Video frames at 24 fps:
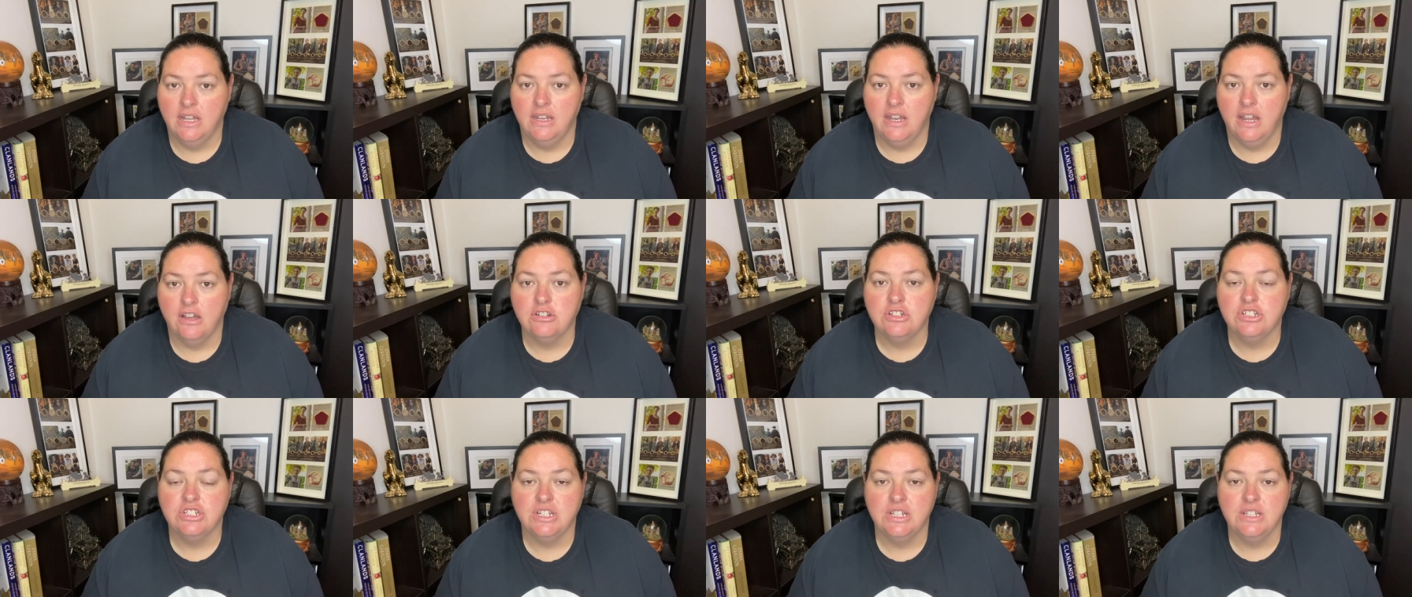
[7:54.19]

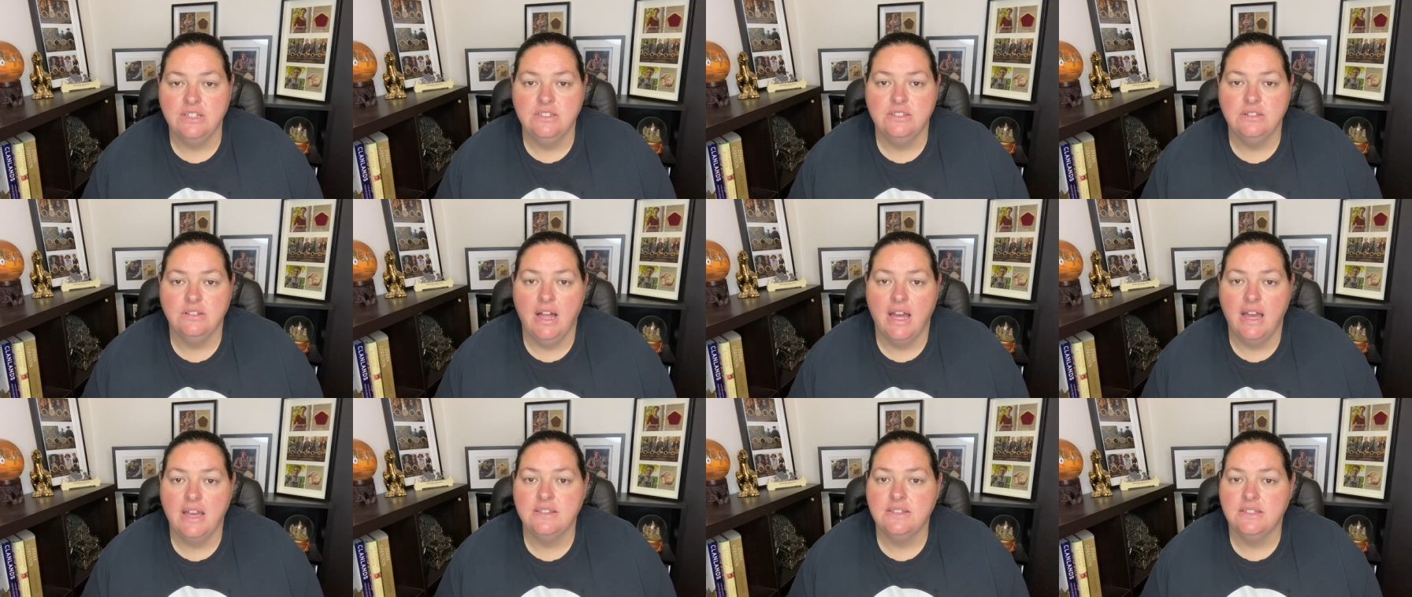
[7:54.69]
Now, she
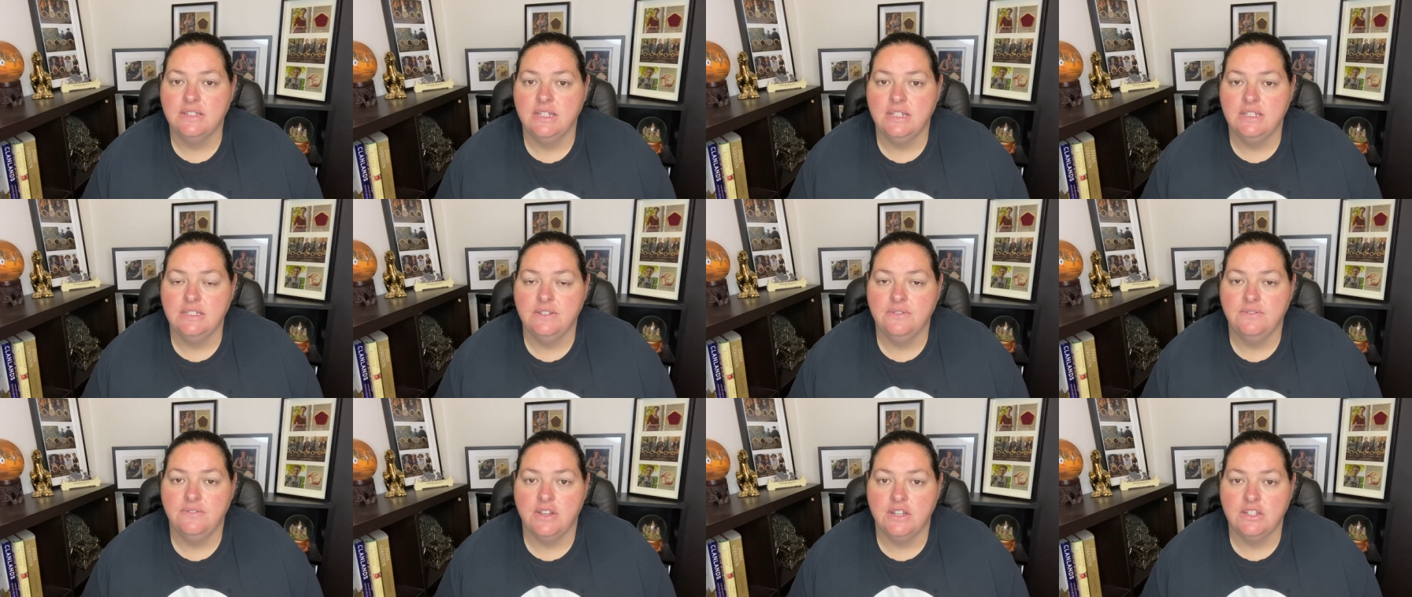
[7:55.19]
still has an
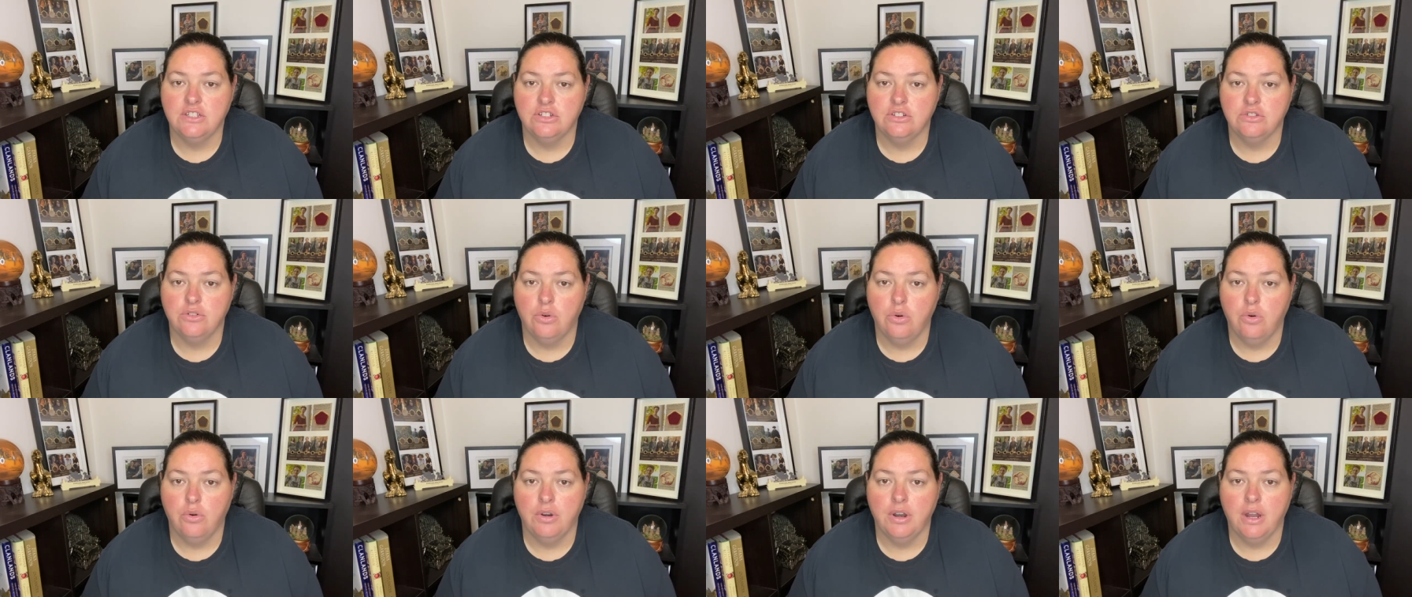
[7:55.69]
intervention
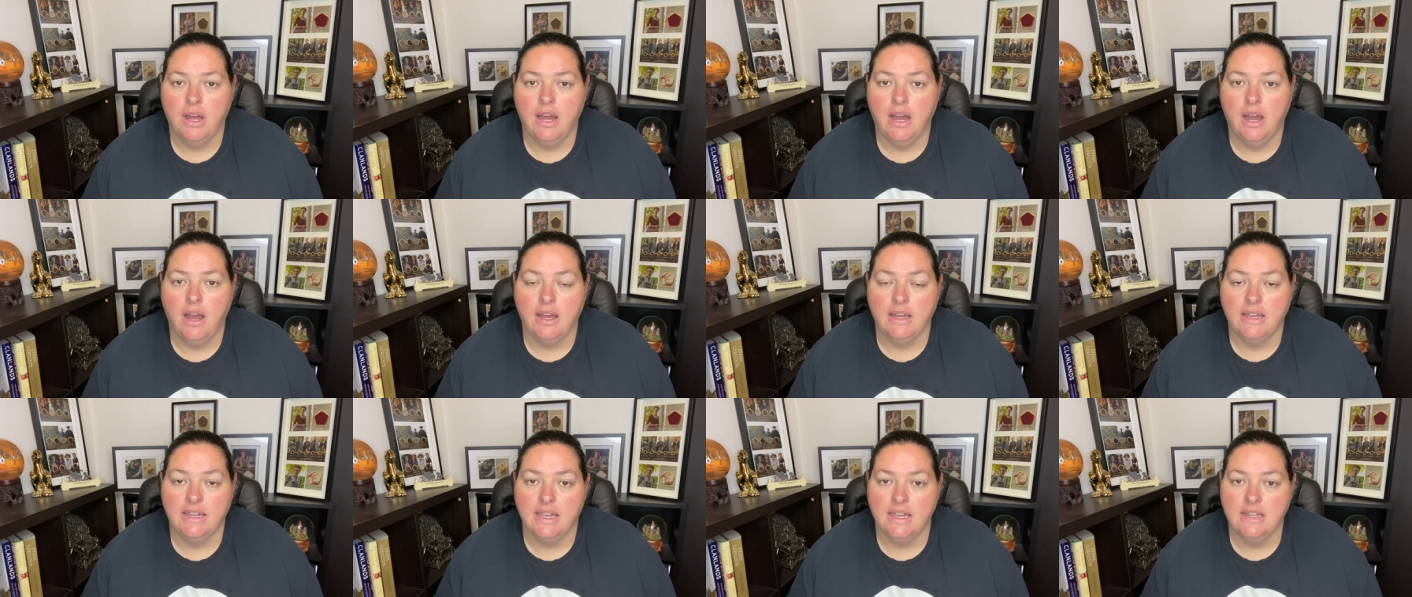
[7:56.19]
order
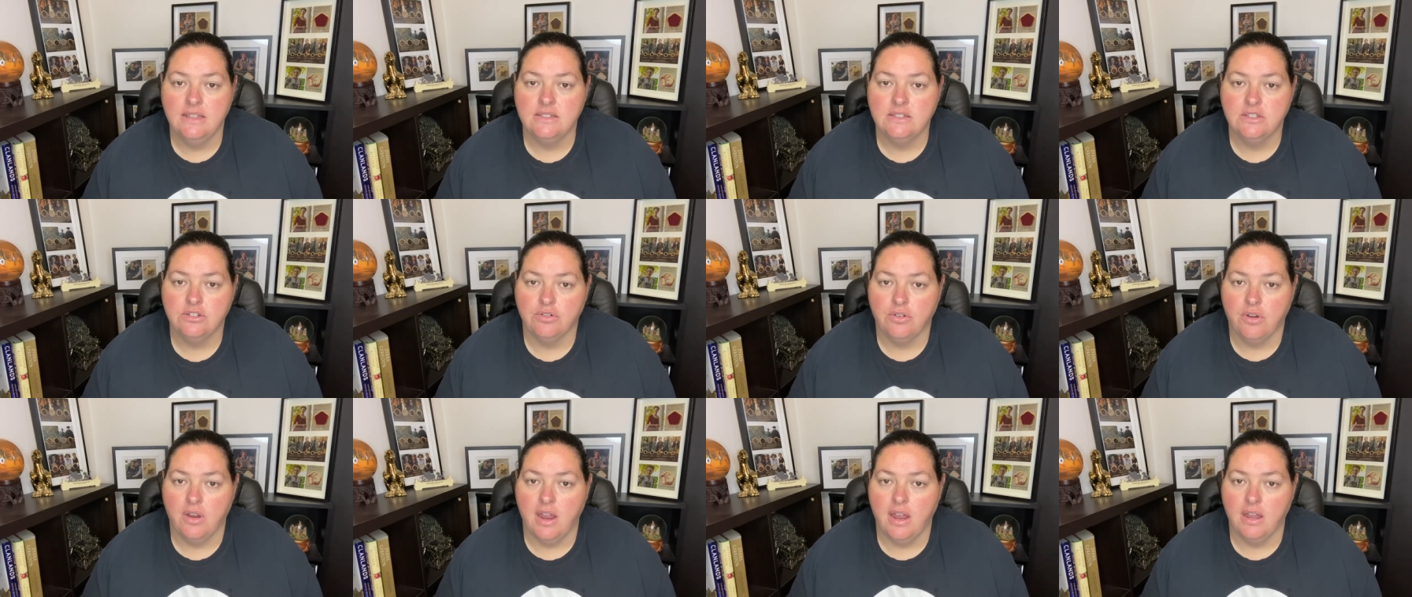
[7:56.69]

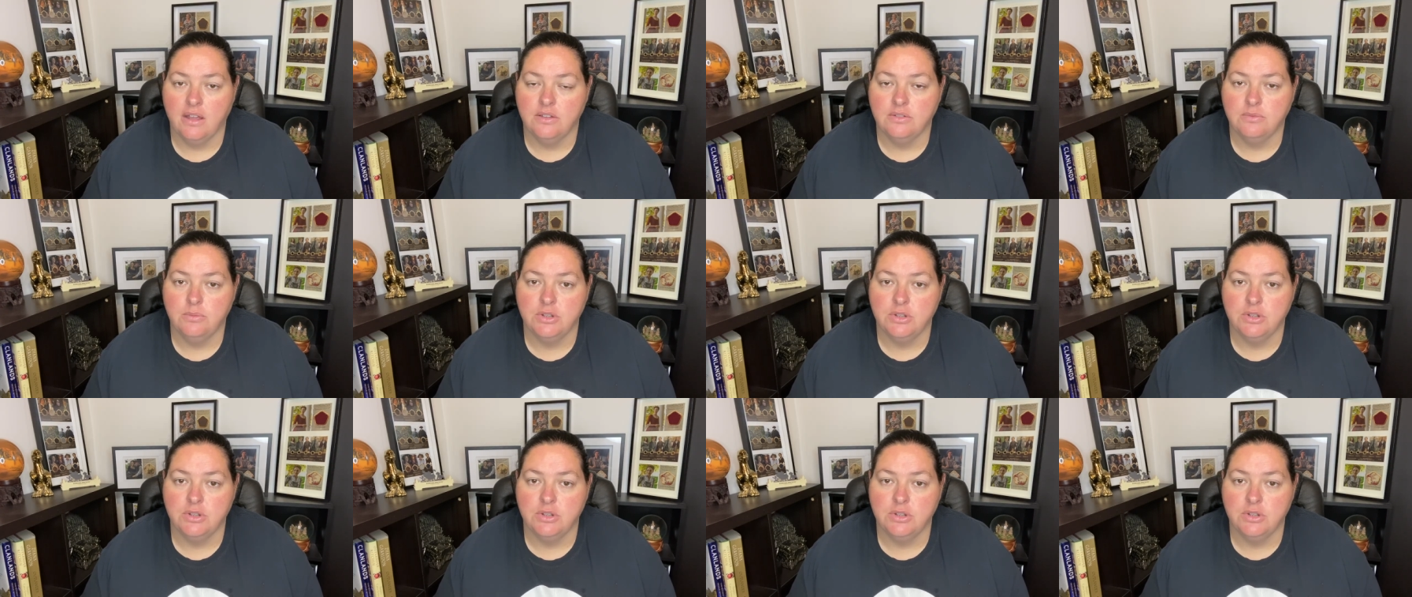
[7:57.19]
against Greg,